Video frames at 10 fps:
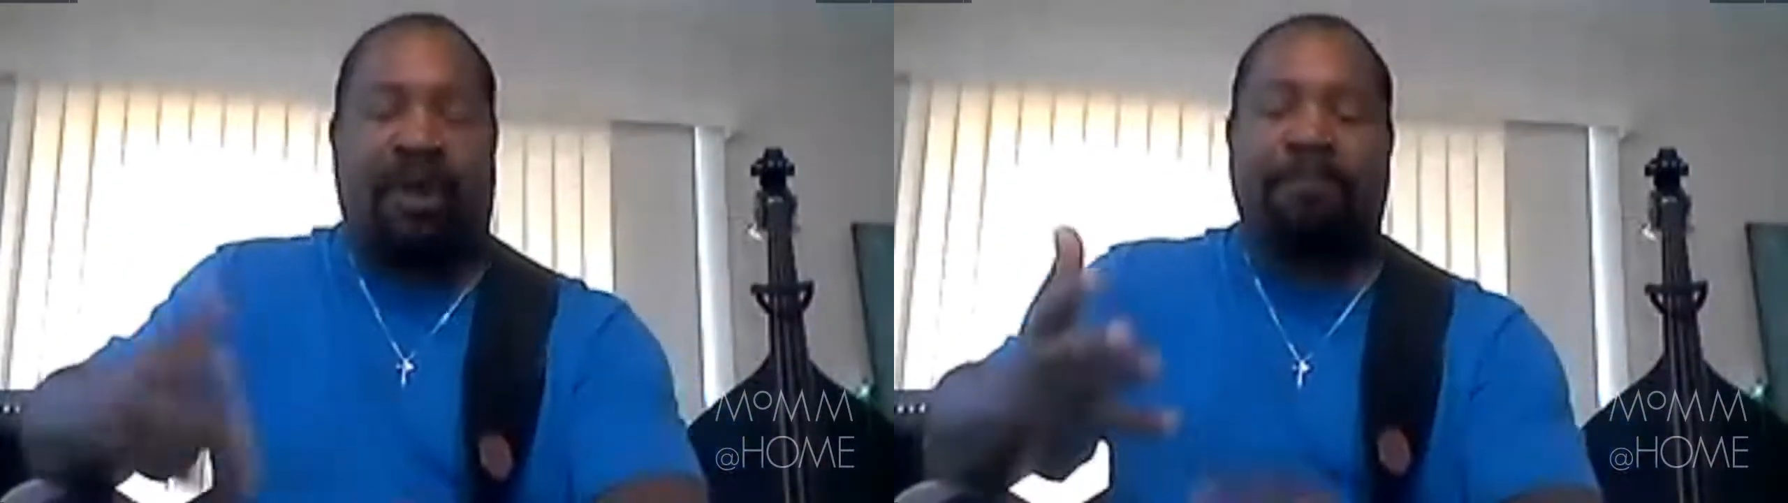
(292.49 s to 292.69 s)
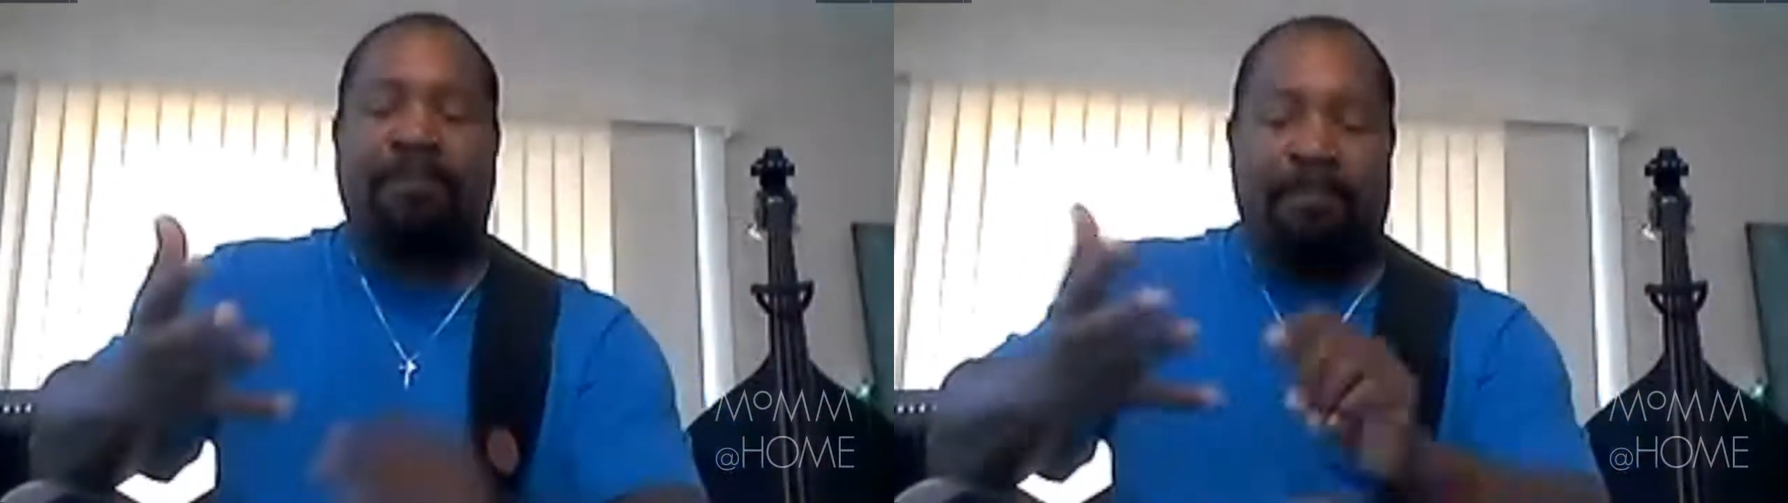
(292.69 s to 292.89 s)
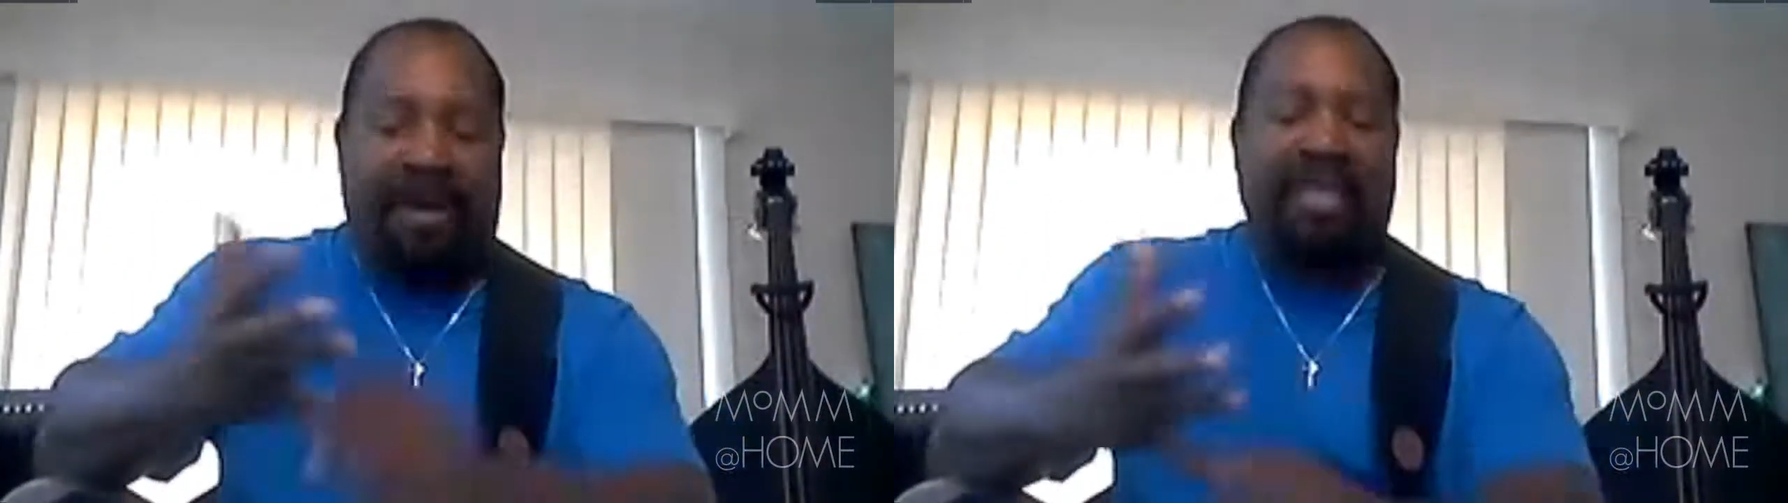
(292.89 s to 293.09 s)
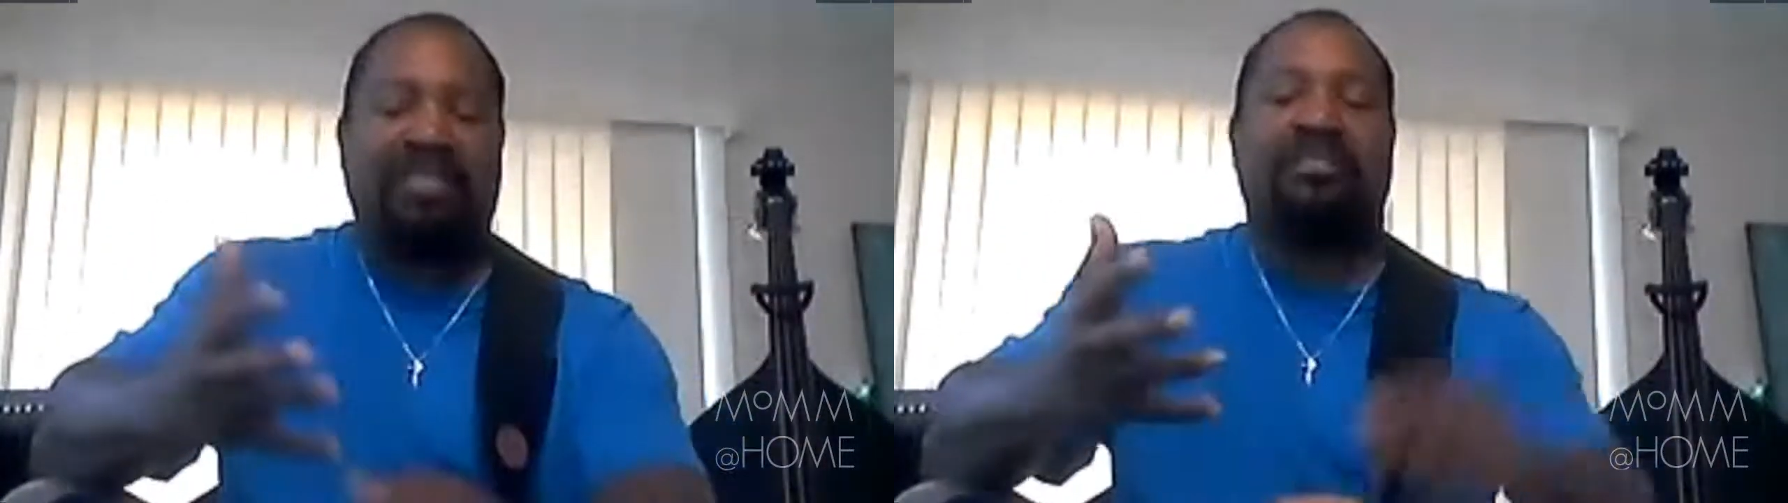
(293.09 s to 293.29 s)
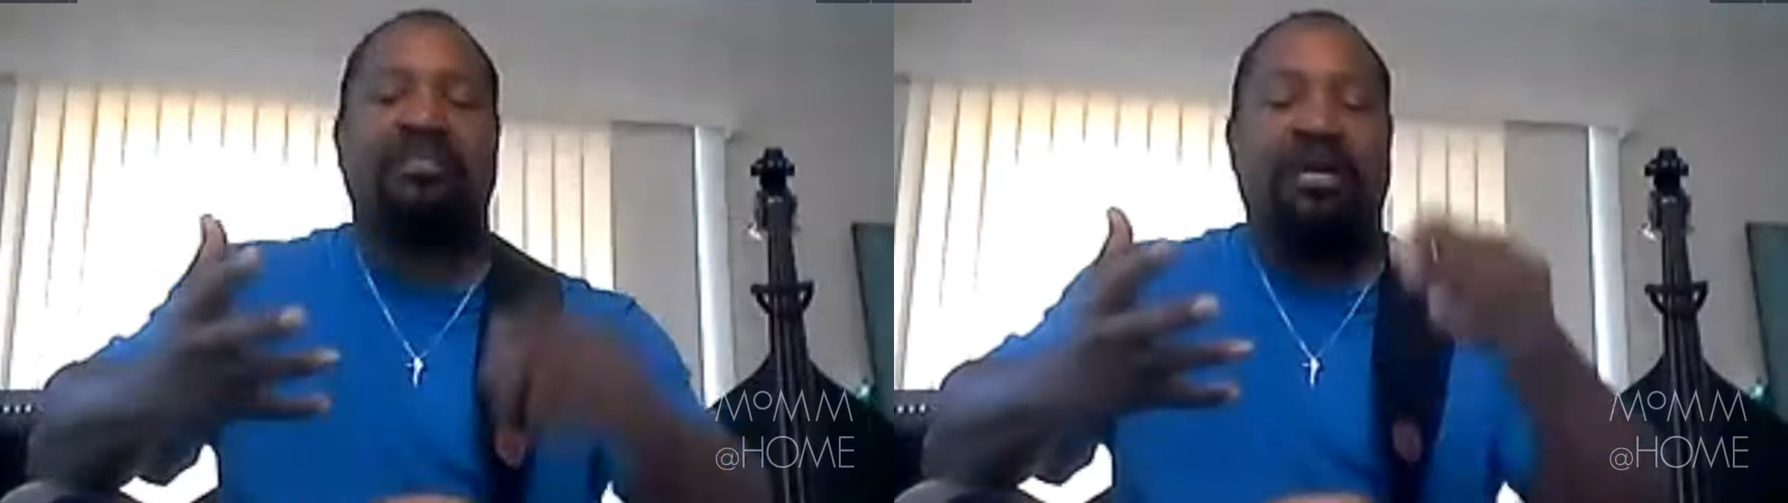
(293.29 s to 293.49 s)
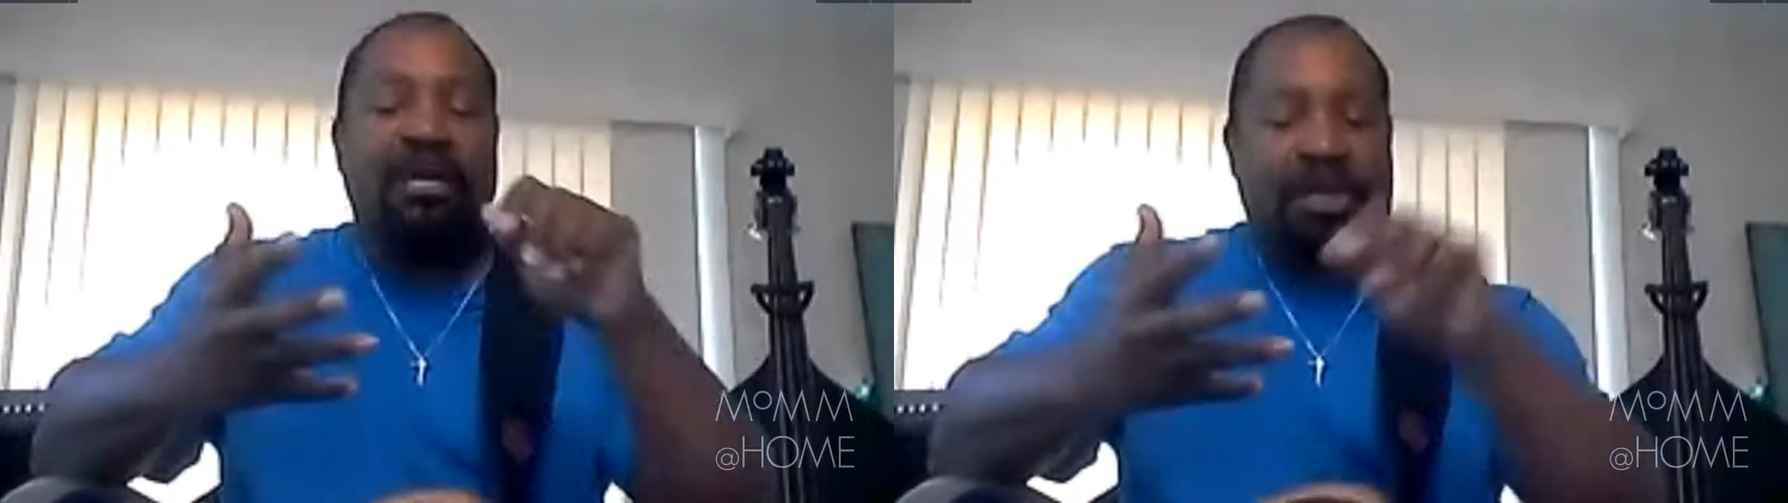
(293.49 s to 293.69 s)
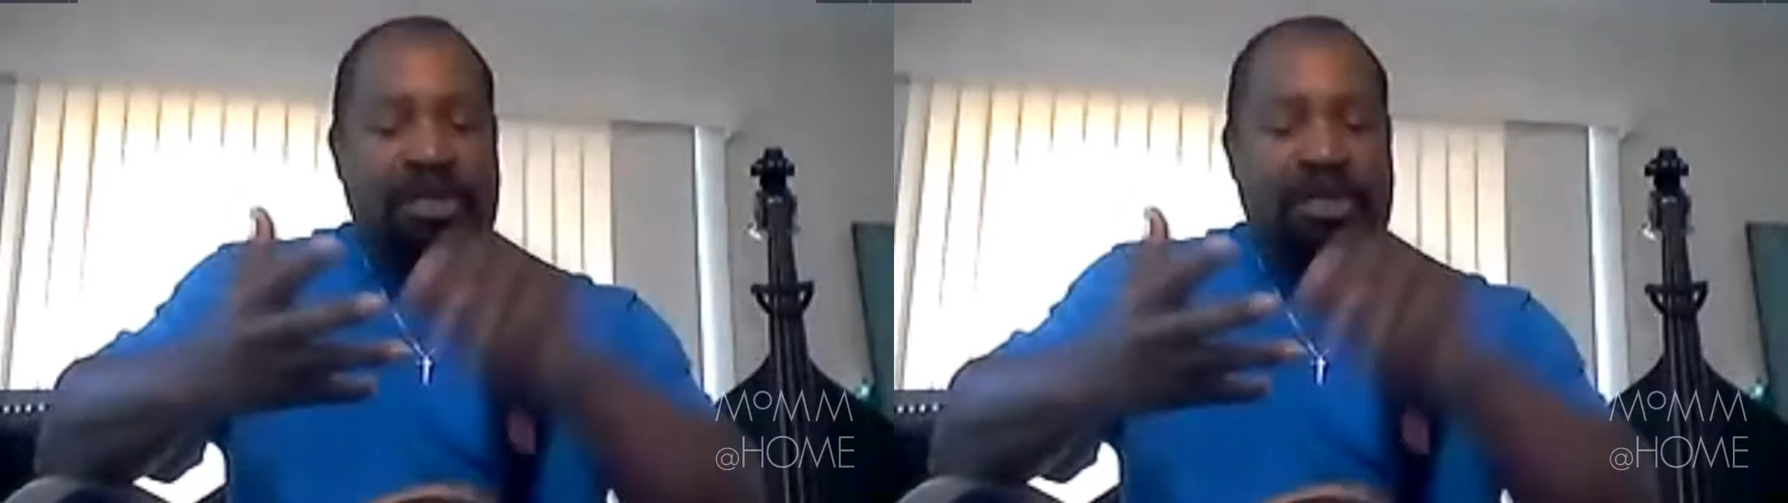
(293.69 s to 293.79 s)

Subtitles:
So I play bass,